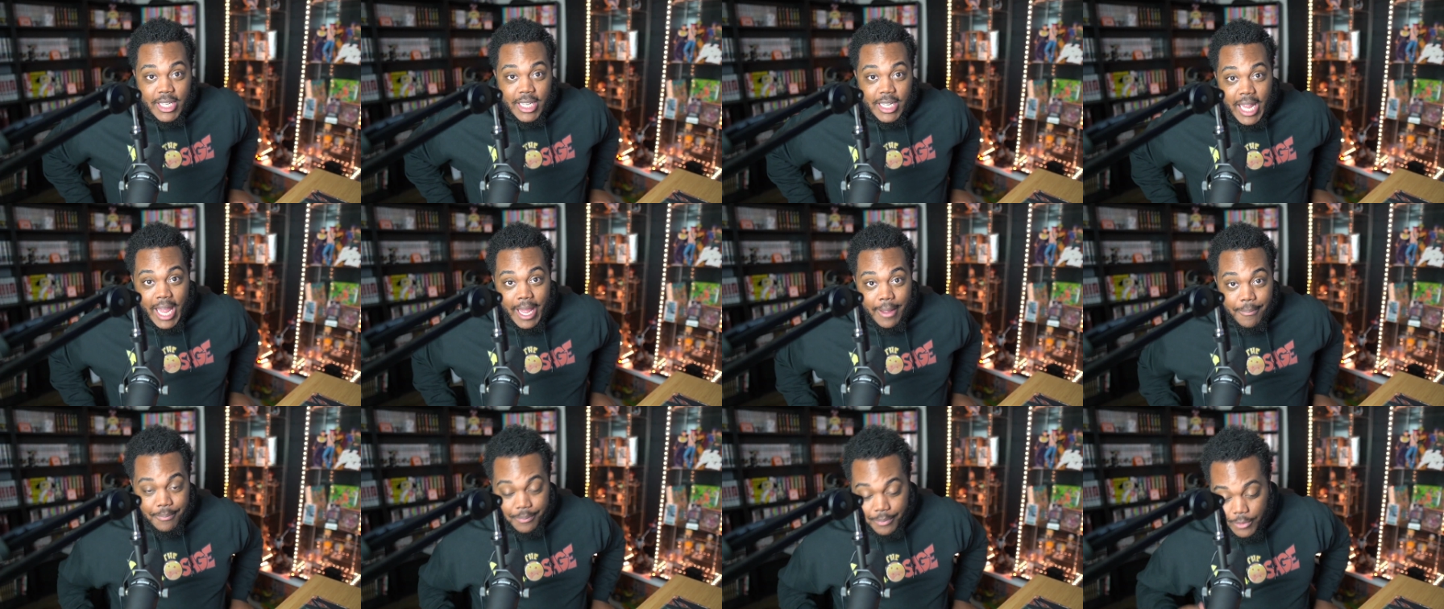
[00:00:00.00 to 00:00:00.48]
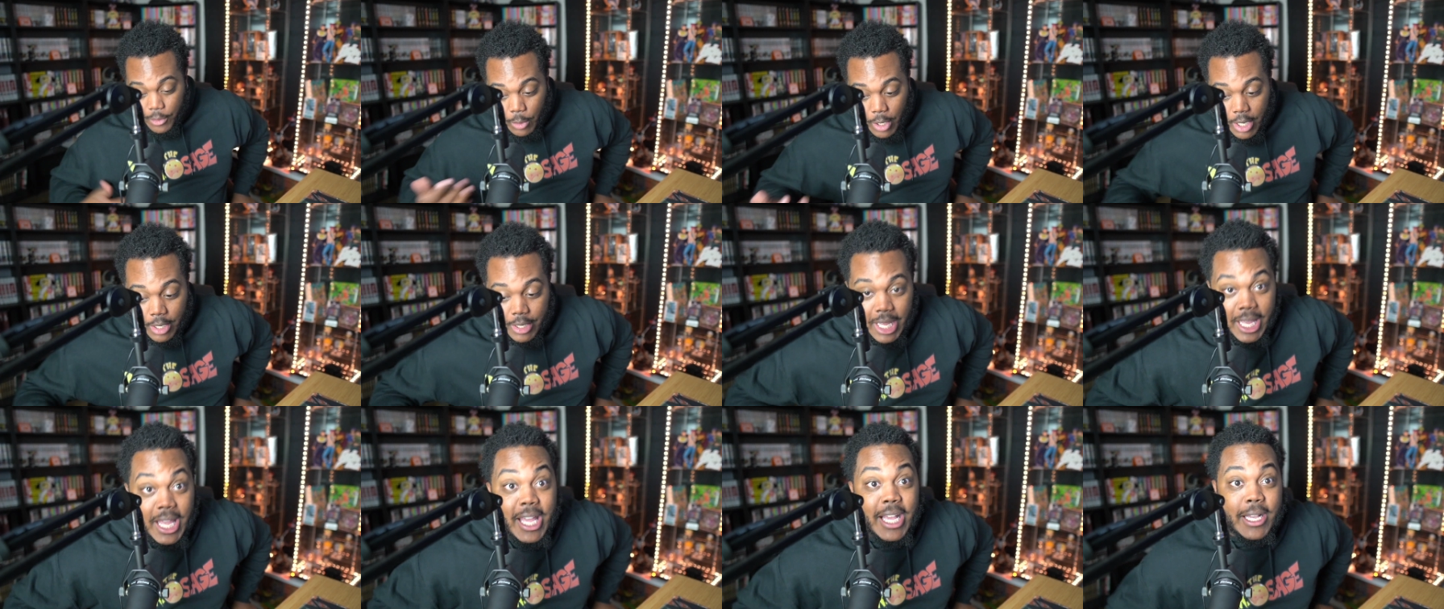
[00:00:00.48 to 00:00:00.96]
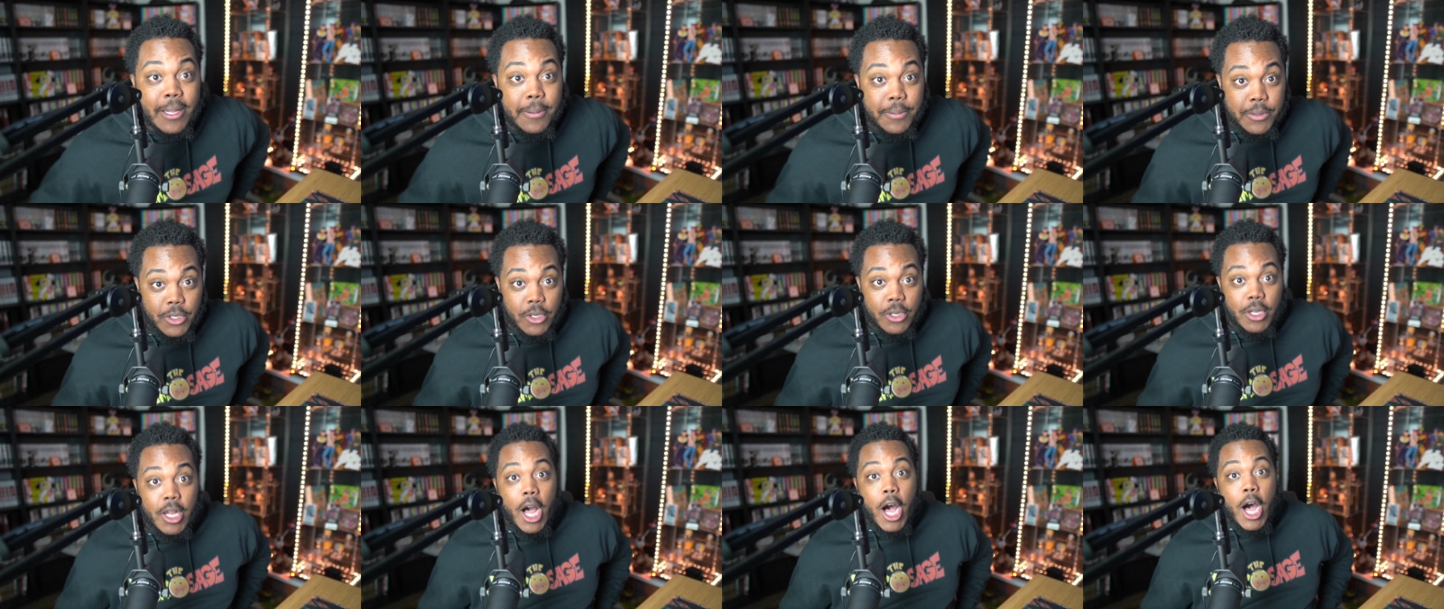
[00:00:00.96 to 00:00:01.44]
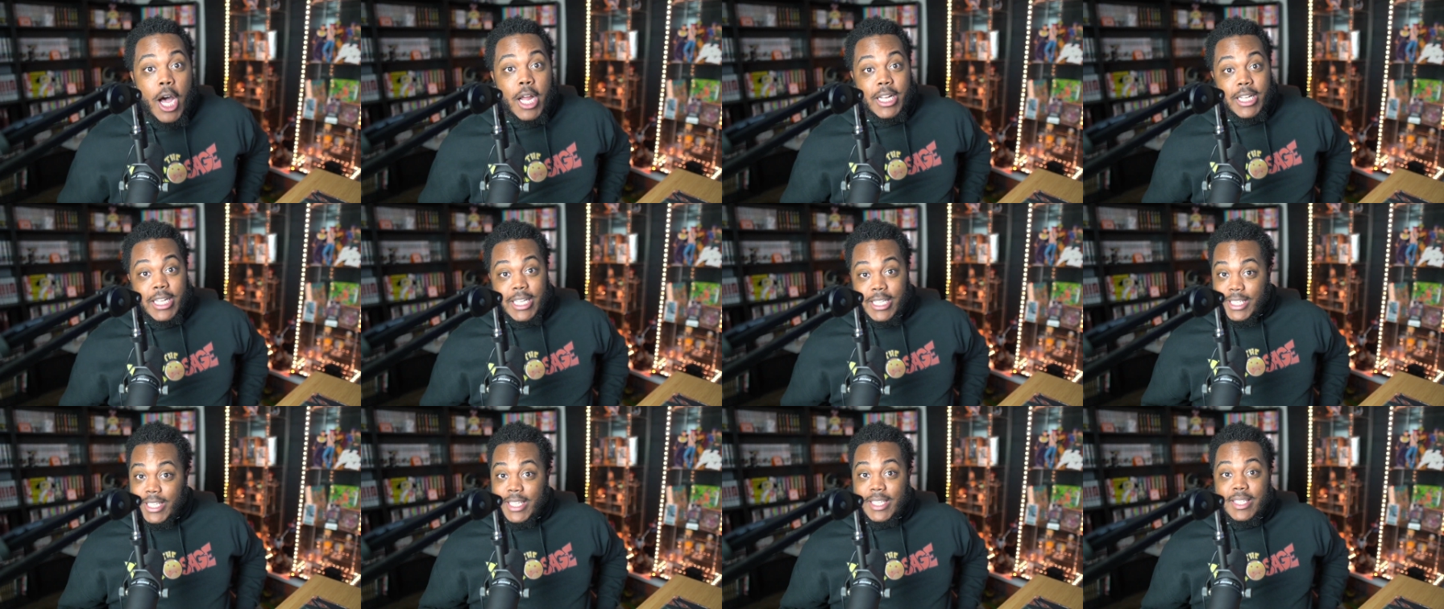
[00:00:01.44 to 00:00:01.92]
that well the hiccups are gone and
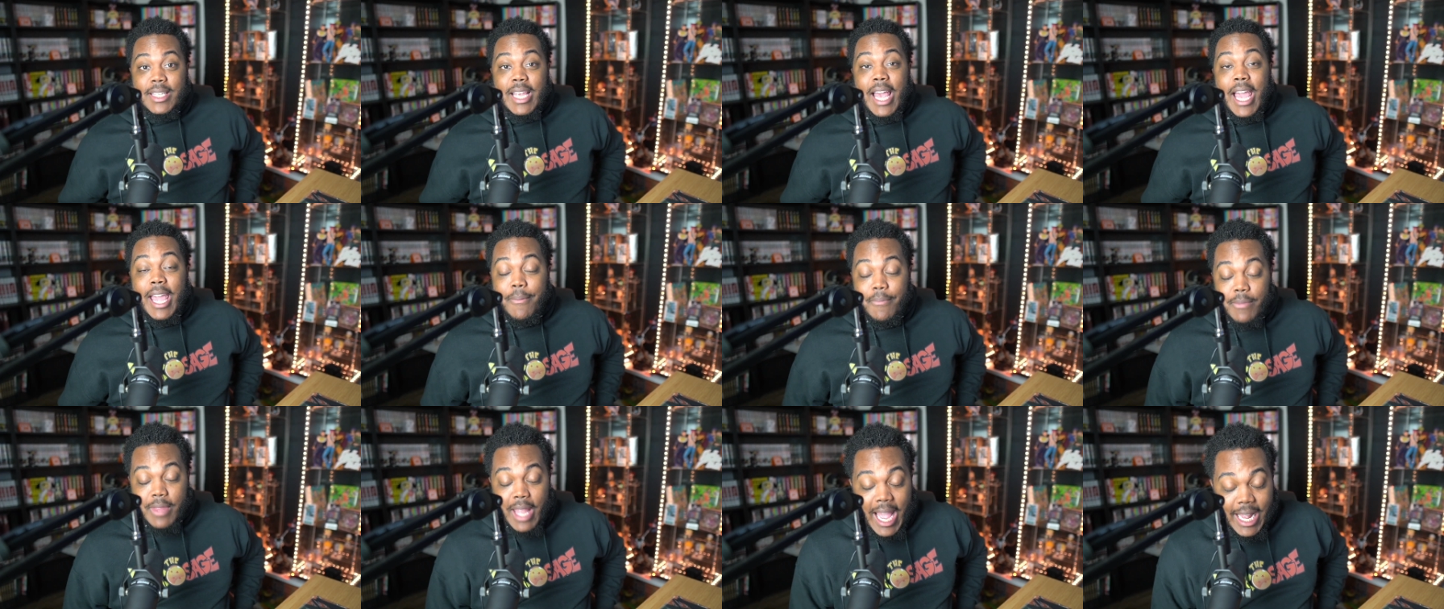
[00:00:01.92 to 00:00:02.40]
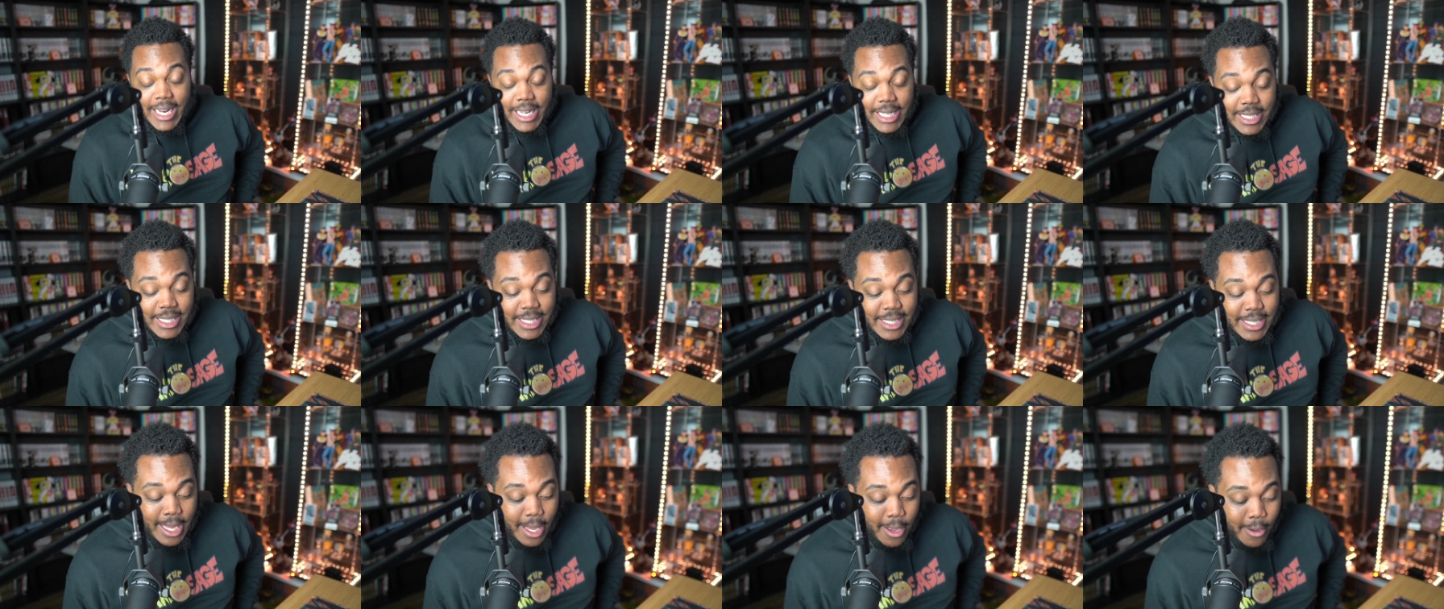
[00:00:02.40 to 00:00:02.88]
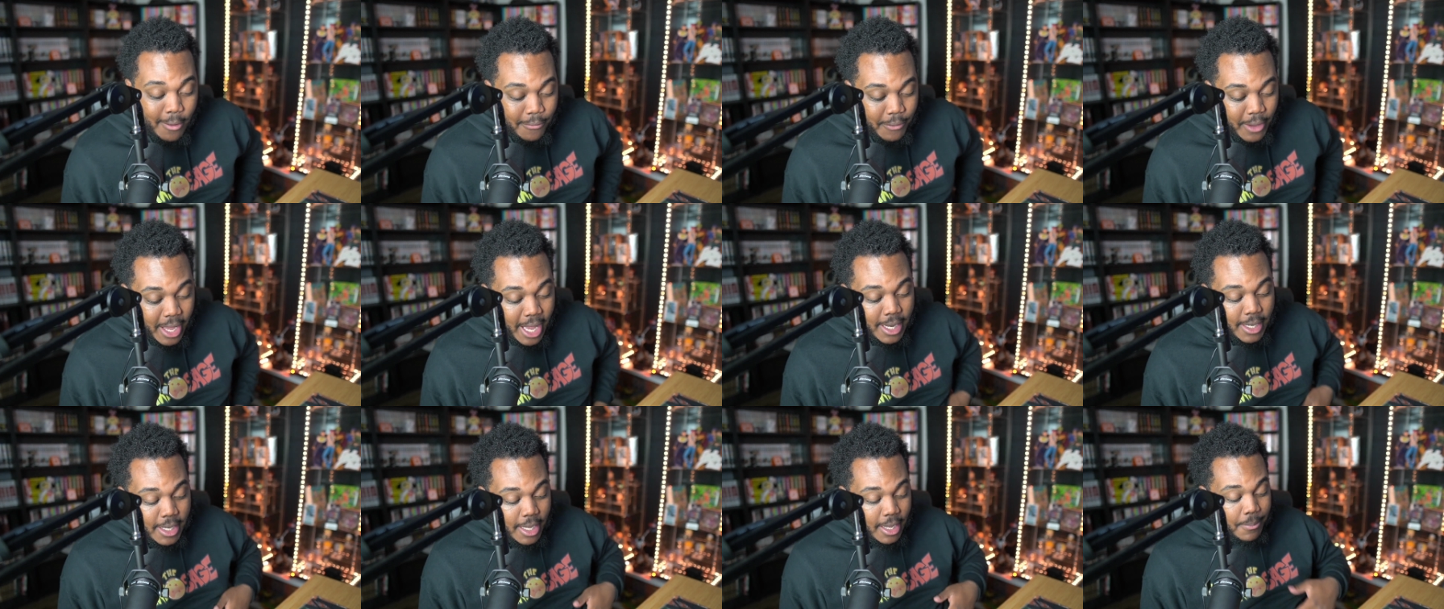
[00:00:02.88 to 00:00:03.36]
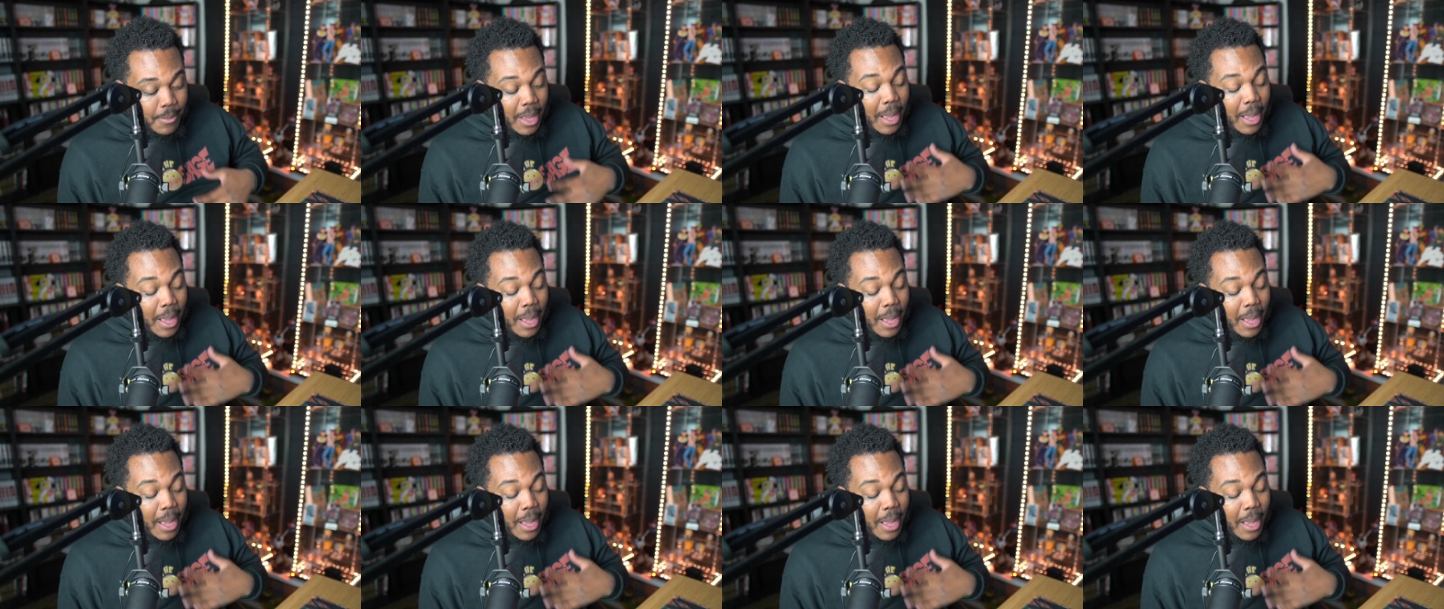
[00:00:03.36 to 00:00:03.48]
it's the same night itself and um,